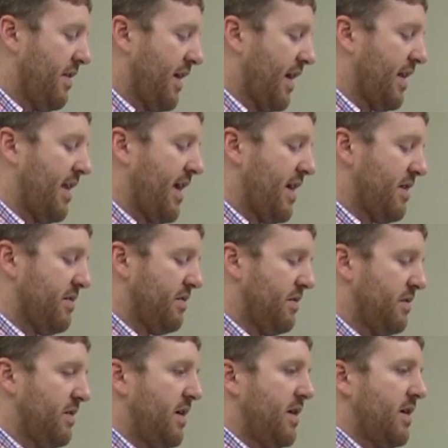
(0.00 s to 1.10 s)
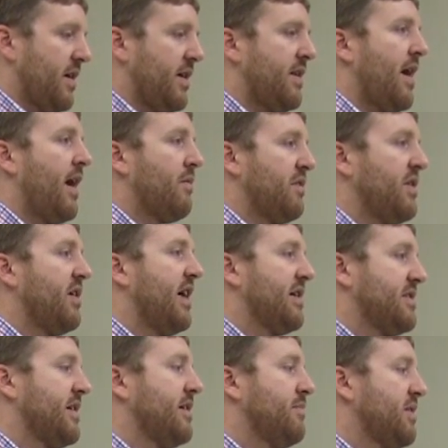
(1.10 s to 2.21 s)
than they can handle and not
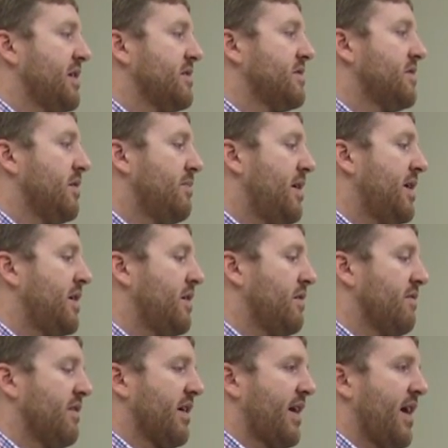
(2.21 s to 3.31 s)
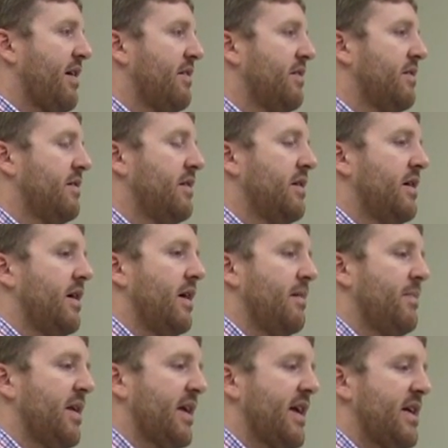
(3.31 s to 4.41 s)
realizing it because so many over-the-counter
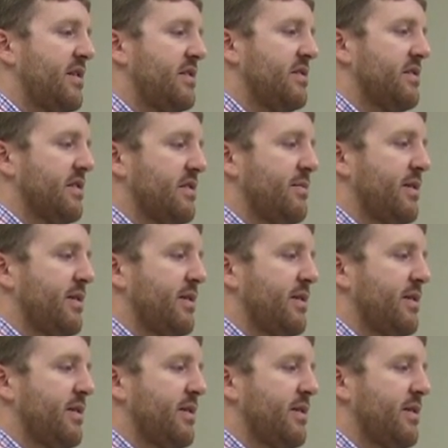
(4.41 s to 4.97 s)
uh, medications,